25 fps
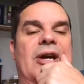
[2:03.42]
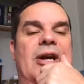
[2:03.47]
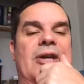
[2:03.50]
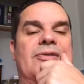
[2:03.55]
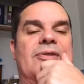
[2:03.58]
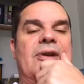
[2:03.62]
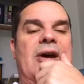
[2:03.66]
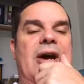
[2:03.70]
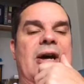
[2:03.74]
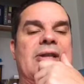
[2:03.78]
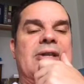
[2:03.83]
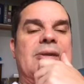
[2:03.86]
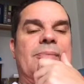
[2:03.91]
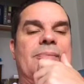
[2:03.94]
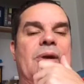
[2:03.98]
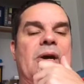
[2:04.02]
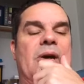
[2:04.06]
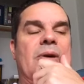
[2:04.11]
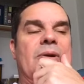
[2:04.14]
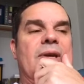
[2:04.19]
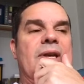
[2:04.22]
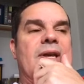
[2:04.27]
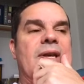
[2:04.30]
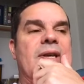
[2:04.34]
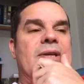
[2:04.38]
not talked
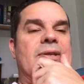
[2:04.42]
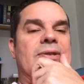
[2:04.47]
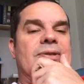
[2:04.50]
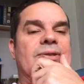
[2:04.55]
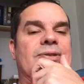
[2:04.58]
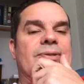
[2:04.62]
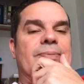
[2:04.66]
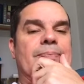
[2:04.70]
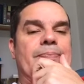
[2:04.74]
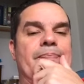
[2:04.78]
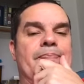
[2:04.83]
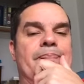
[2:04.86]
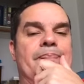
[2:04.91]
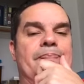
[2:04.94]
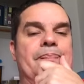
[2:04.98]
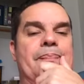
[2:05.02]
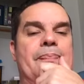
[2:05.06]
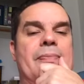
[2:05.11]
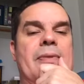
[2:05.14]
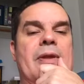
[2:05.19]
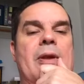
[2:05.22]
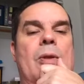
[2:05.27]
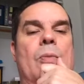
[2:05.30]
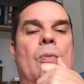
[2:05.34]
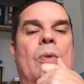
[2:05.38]
about is
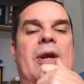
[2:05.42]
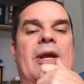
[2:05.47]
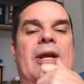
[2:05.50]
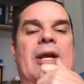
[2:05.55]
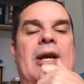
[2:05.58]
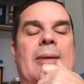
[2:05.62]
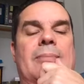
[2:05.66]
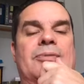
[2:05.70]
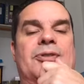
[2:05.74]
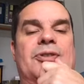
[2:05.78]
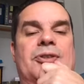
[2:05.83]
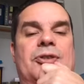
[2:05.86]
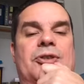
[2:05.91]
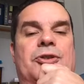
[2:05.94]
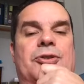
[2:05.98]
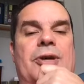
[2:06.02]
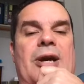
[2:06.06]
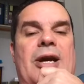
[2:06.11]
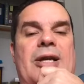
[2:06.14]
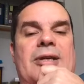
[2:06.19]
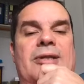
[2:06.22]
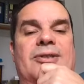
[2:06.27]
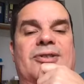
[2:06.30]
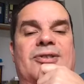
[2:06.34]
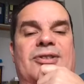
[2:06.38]
when it comes to
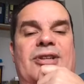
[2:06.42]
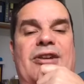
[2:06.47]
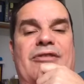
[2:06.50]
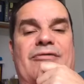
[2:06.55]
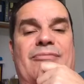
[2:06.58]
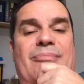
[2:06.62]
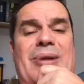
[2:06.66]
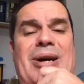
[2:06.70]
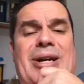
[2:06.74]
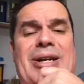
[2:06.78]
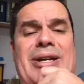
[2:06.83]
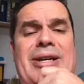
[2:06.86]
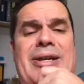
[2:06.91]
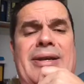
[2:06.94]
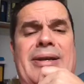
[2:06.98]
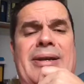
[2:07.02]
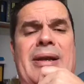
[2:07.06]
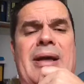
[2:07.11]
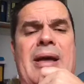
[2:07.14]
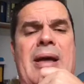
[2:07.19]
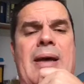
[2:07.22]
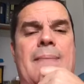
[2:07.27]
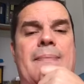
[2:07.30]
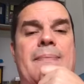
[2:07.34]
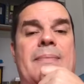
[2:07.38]
trying to save
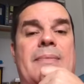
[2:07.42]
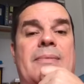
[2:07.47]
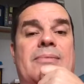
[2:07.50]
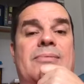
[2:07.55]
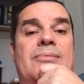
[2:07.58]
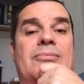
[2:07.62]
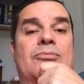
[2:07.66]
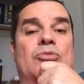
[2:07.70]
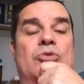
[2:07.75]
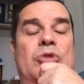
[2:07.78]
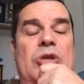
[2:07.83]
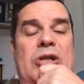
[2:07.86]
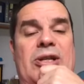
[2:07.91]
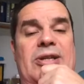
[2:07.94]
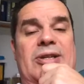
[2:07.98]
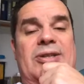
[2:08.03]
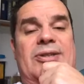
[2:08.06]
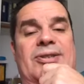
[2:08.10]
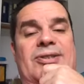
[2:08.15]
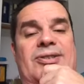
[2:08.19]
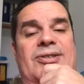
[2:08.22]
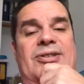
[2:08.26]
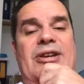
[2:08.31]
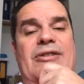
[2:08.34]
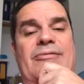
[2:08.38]
money, really
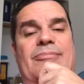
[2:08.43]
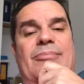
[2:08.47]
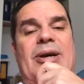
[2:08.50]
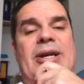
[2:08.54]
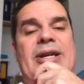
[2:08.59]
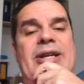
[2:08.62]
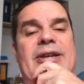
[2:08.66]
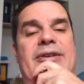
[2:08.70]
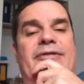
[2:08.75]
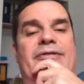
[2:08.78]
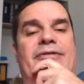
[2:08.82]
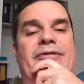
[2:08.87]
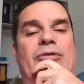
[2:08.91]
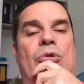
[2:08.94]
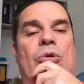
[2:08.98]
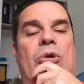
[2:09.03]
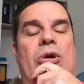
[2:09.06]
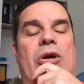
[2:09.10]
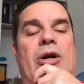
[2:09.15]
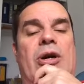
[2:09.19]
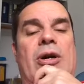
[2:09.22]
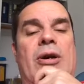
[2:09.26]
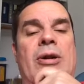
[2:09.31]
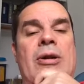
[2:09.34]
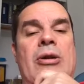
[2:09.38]
to save money
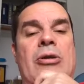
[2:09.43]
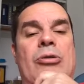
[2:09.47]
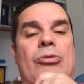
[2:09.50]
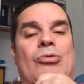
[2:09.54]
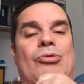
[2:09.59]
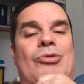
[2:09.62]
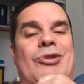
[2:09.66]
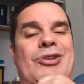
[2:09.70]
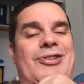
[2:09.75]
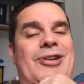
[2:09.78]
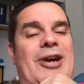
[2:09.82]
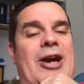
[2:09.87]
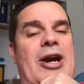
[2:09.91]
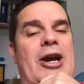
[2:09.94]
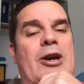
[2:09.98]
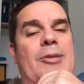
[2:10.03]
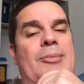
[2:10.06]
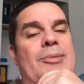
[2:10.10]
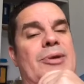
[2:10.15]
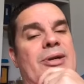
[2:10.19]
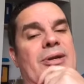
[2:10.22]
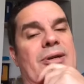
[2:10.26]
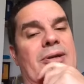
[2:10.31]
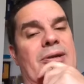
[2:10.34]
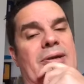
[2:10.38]
for
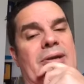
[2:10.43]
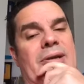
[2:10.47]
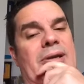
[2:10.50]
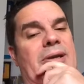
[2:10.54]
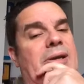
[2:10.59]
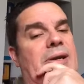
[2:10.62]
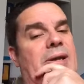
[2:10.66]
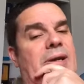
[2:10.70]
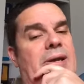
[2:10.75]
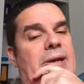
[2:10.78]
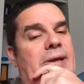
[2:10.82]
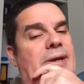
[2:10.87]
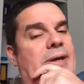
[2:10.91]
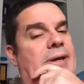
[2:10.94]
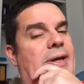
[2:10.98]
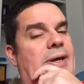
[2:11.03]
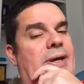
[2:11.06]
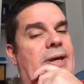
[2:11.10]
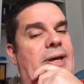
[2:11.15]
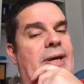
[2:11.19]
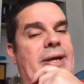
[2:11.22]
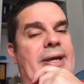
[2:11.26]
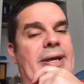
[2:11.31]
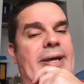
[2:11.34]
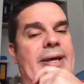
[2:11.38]
retirement,
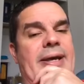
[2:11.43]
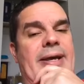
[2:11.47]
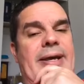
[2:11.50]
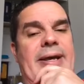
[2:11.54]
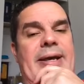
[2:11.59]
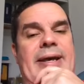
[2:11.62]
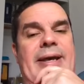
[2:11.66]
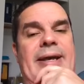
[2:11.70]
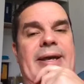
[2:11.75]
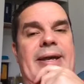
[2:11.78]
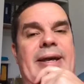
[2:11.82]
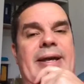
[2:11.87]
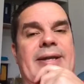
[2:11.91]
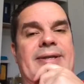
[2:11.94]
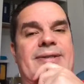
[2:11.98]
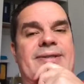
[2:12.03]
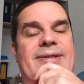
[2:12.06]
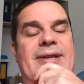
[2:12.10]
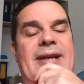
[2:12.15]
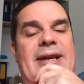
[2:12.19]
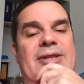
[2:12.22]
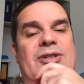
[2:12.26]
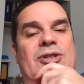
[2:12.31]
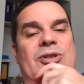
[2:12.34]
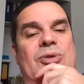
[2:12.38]
it, it, it's
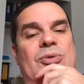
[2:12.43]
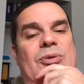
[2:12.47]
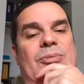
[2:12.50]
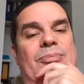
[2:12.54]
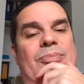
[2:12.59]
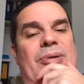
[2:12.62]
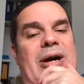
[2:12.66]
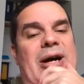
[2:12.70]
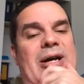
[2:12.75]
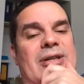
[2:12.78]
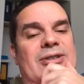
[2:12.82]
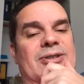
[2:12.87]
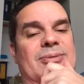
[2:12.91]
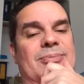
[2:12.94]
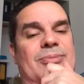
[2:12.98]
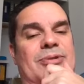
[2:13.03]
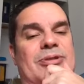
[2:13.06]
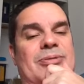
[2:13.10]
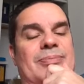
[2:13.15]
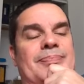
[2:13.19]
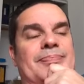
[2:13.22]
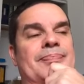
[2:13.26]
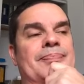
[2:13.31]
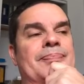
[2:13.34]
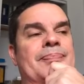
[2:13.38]
next to
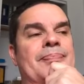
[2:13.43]
impossible.